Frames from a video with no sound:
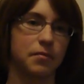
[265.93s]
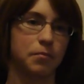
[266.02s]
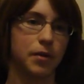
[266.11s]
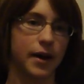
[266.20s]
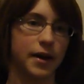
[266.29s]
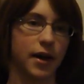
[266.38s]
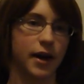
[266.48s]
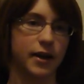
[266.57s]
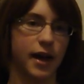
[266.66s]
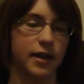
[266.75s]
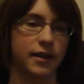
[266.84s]
But
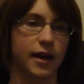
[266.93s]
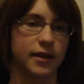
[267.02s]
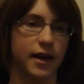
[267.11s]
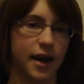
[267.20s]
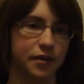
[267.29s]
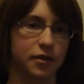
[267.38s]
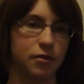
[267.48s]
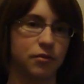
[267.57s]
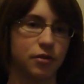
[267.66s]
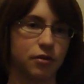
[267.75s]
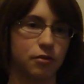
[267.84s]
I, I, I ask you
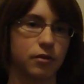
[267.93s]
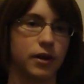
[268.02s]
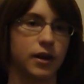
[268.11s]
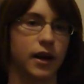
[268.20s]
to